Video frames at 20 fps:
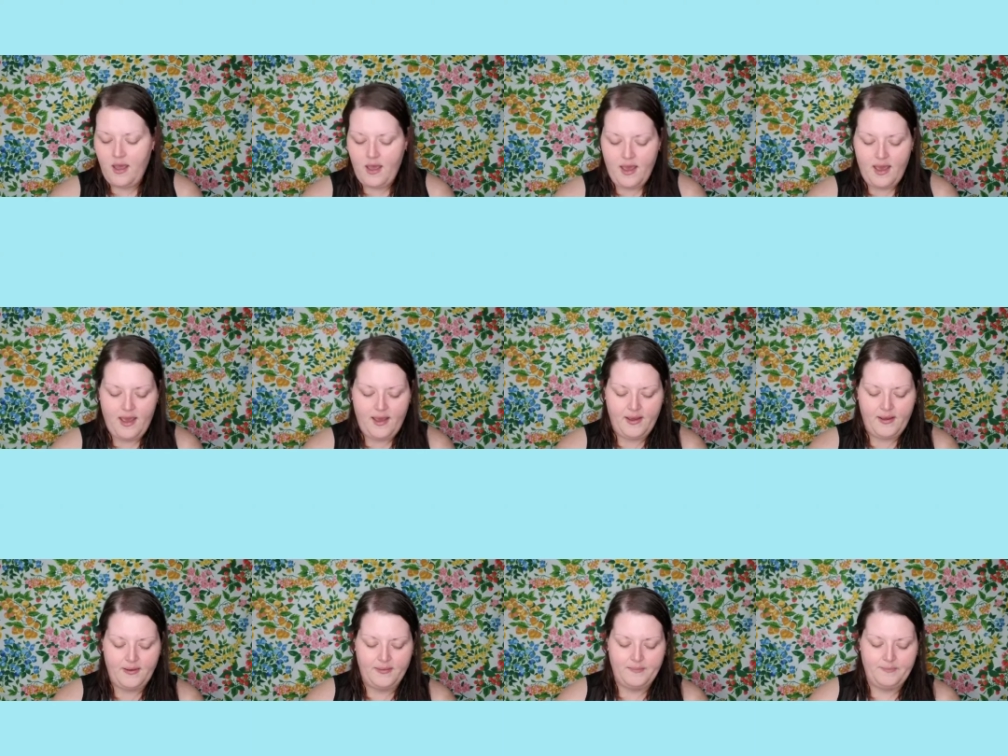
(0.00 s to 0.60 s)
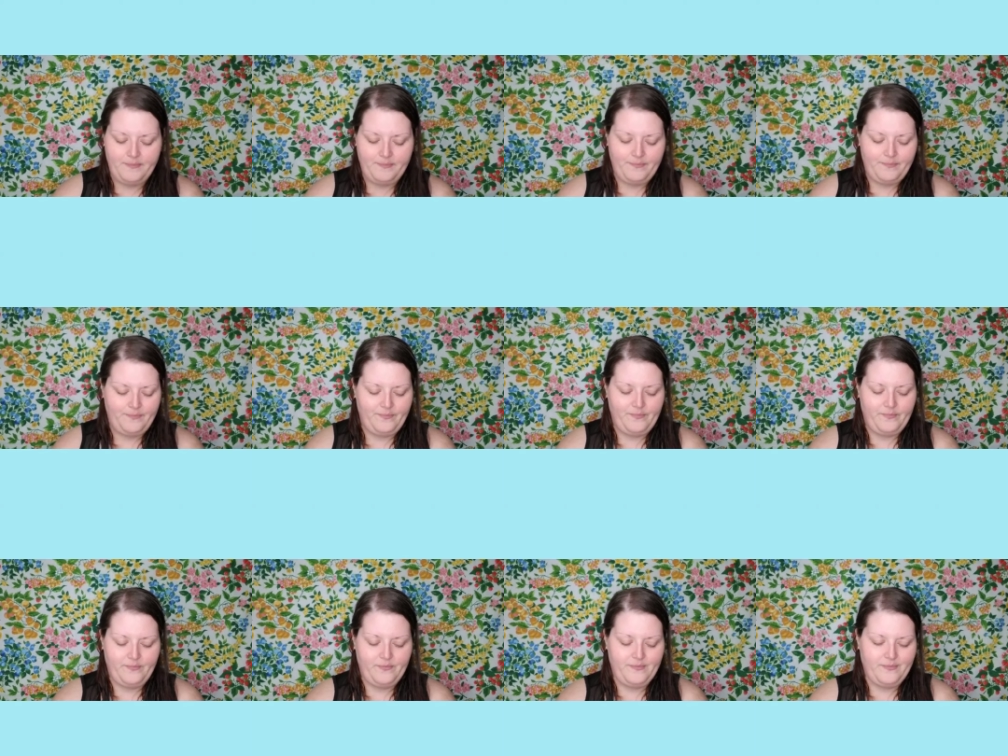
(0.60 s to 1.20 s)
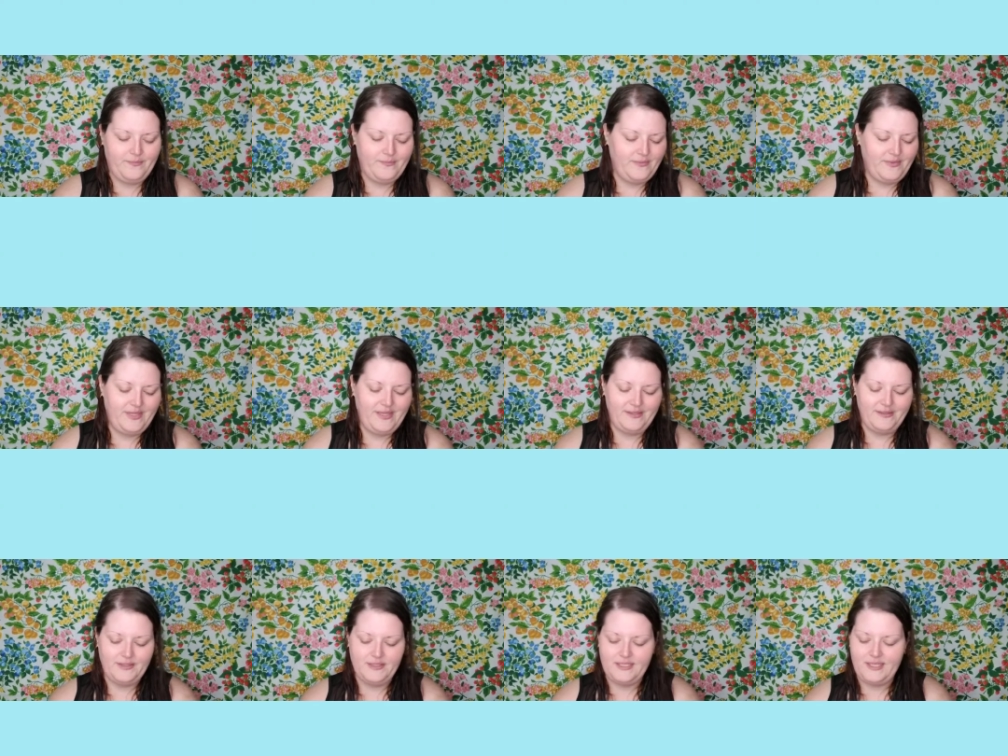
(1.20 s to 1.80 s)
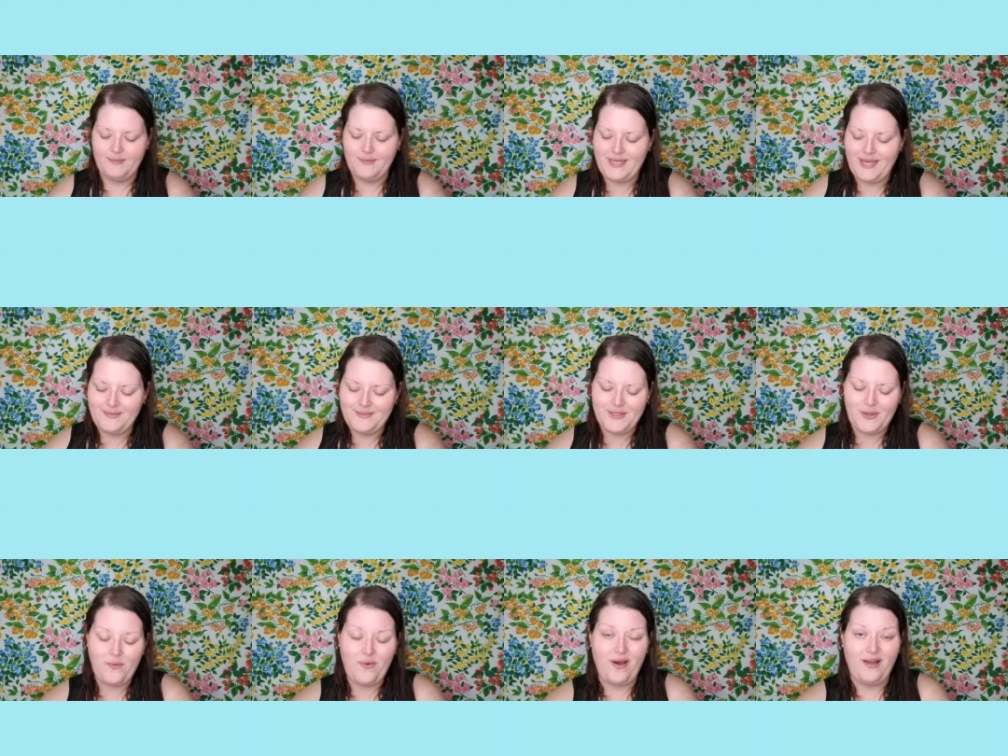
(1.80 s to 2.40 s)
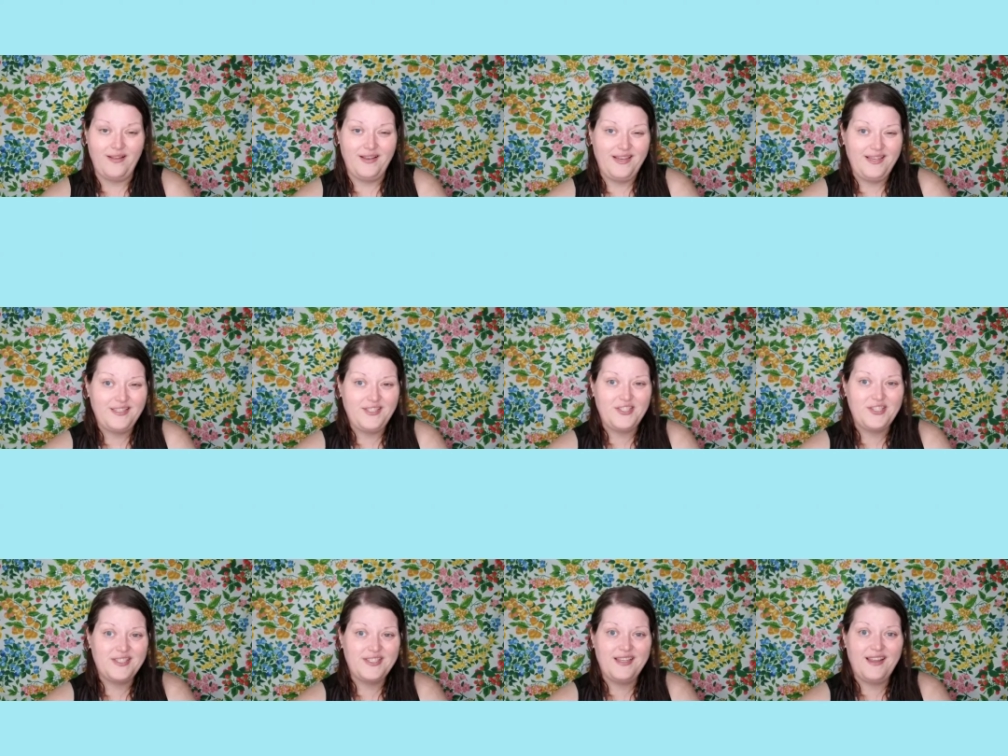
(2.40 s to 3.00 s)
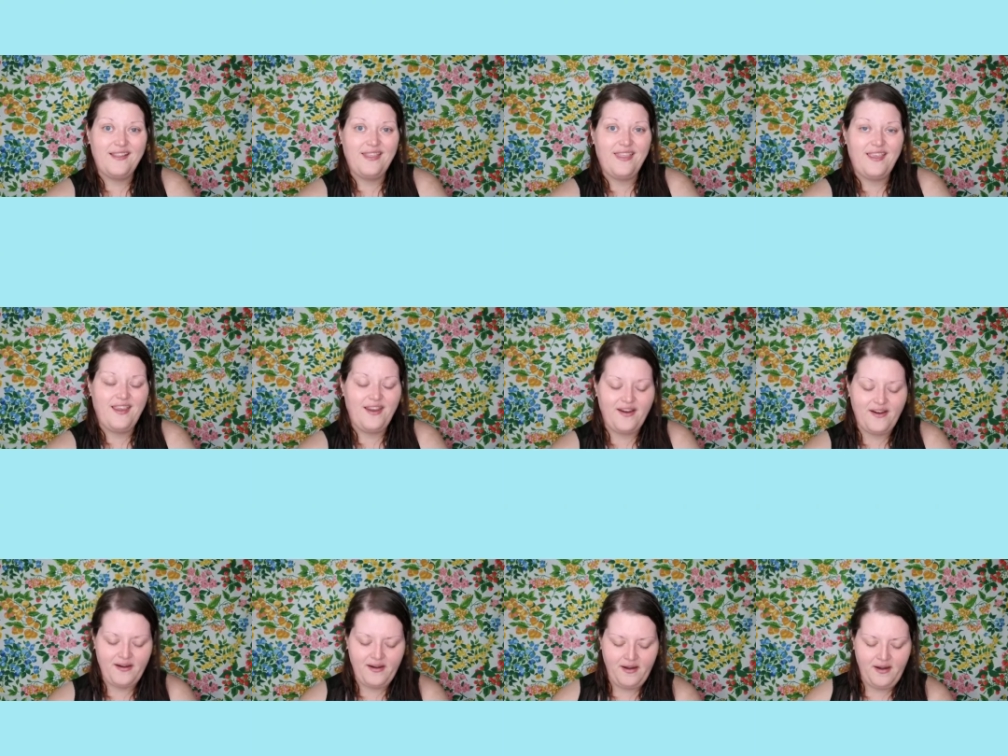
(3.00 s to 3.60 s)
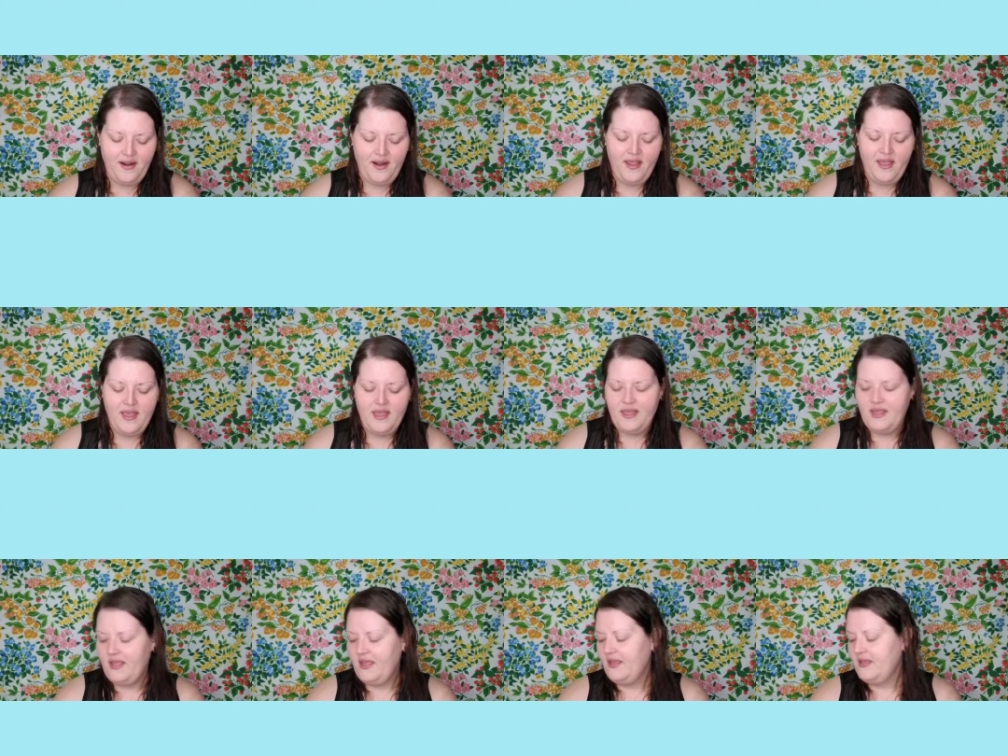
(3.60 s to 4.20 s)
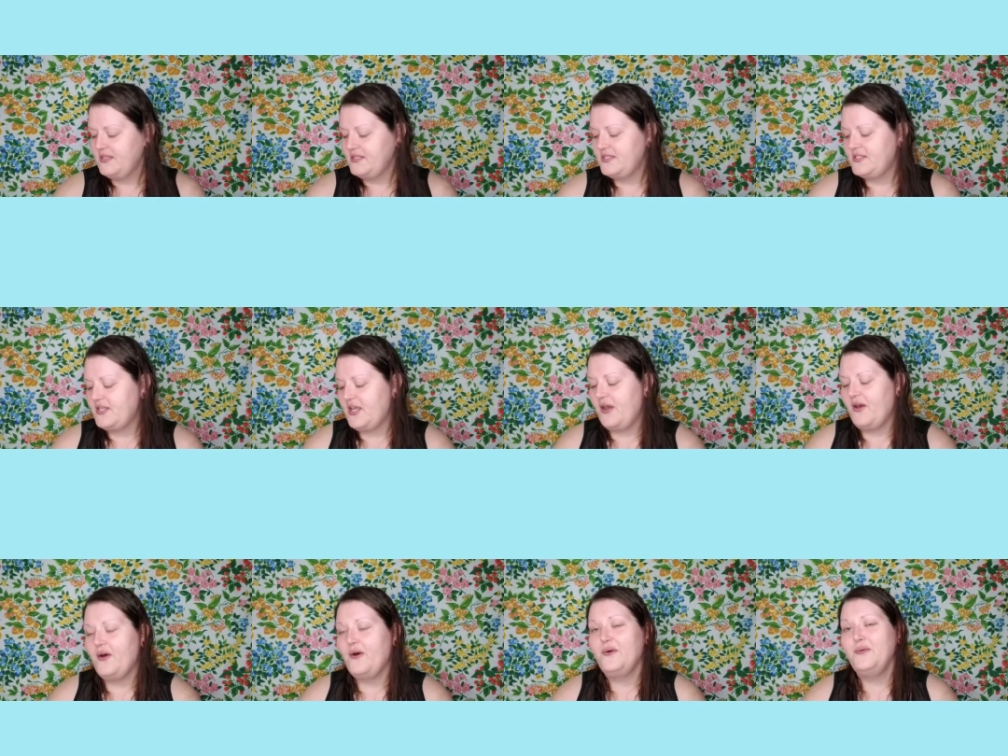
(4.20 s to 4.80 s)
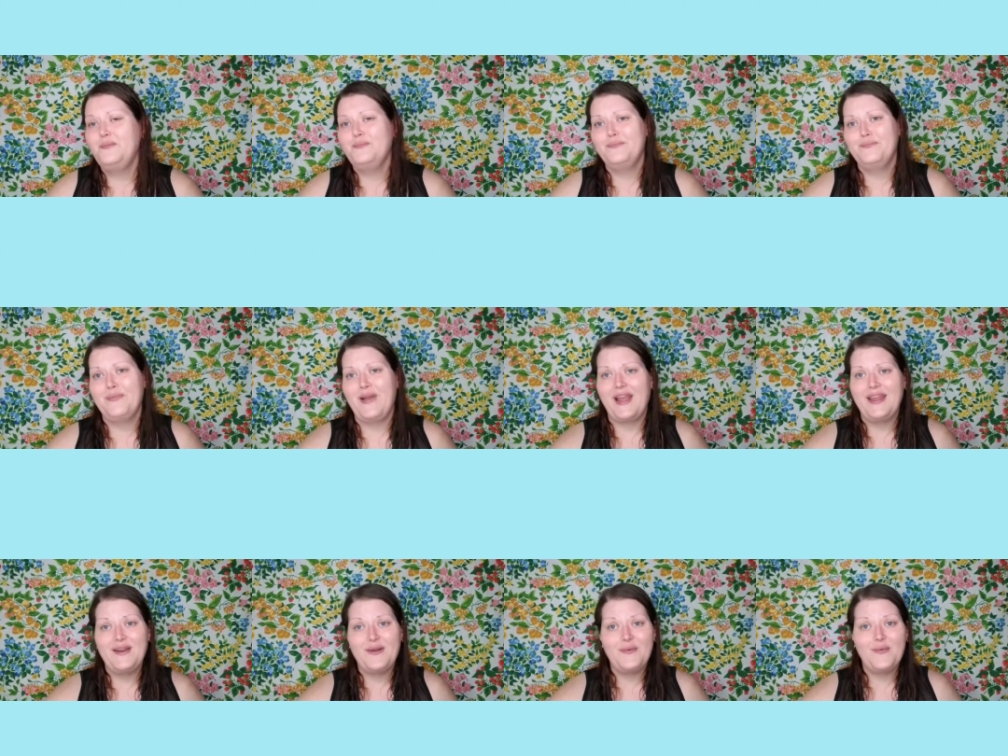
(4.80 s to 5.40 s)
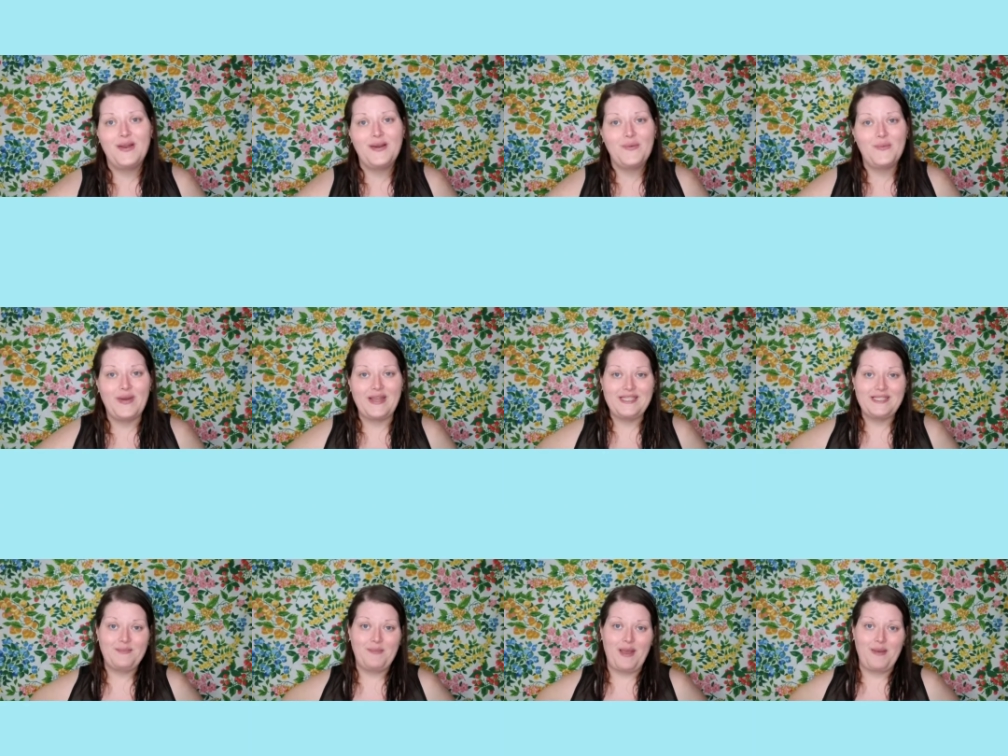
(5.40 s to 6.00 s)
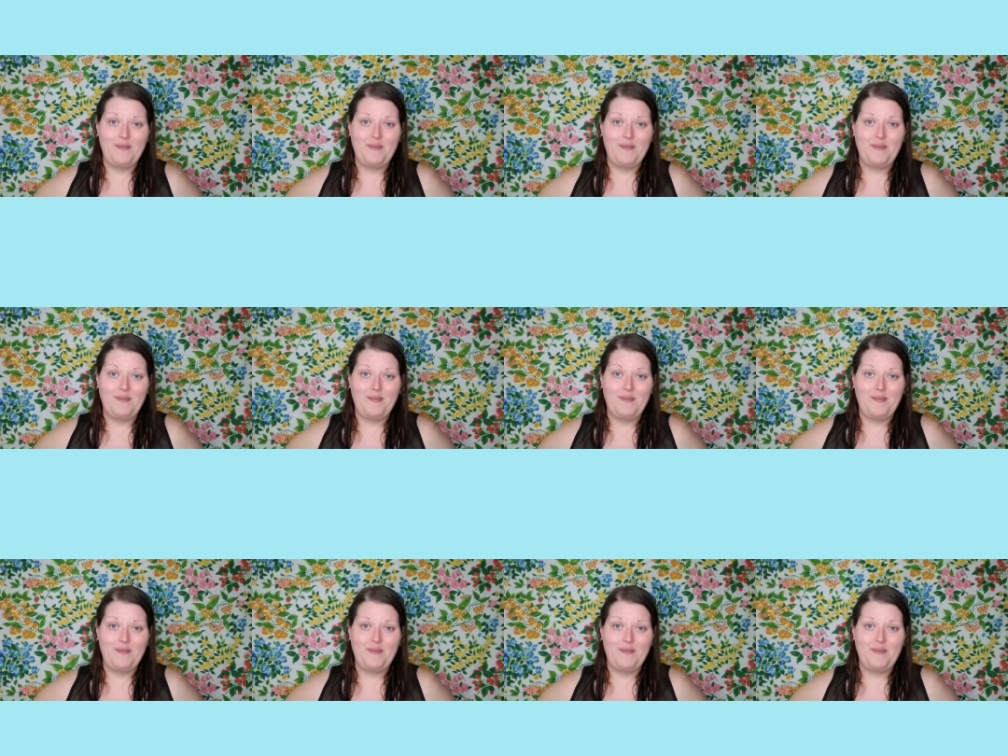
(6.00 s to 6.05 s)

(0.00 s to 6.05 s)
um, the, sometimes the quality is just not there. So I don't want to waste my